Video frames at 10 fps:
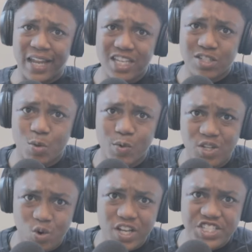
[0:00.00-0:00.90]
That's what we
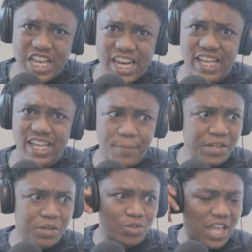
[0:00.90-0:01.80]
doing, Jelly. I mean,
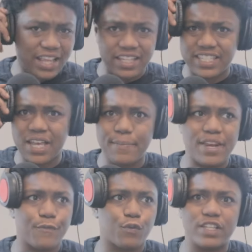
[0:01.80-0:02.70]
you at the
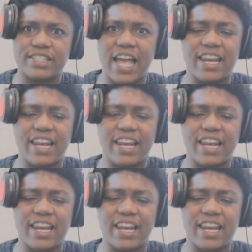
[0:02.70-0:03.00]
10-minute freestyle,